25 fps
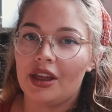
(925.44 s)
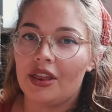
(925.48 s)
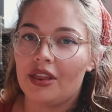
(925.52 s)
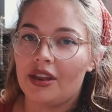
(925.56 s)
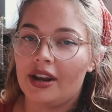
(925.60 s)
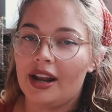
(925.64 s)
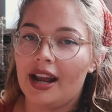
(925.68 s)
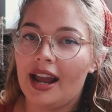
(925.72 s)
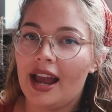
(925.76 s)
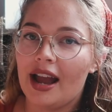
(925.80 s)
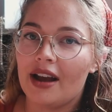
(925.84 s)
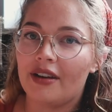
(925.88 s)

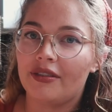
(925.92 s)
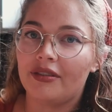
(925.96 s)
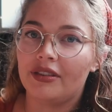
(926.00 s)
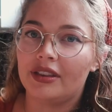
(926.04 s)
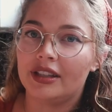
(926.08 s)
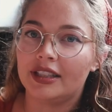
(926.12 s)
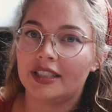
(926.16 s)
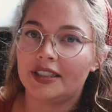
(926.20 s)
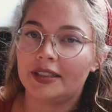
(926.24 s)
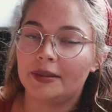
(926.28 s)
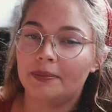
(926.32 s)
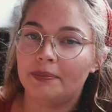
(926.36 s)
Then I
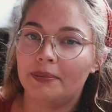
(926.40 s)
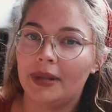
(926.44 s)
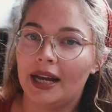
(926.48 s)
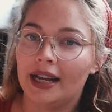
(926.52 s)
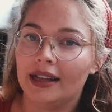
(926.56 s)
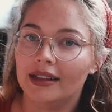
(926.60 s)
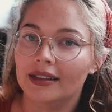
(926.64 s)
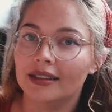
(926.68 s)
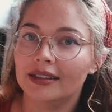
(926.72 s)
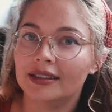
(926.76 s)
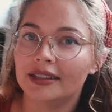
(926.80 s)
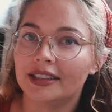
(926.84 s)
have this
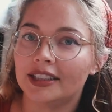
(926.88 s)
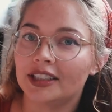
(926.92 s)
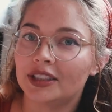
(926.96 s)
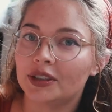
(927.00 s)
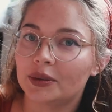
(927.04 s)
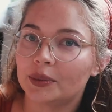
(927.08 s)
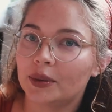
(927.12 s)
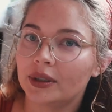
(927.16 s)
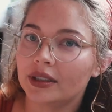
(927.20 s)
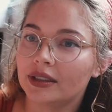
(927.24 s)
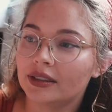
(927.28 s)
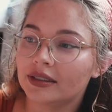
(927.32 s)
bell.
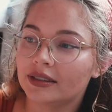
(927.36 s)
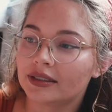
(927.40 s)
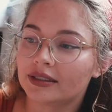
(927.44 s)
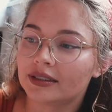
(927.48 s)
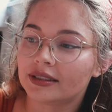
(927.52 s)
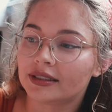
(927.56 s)
This one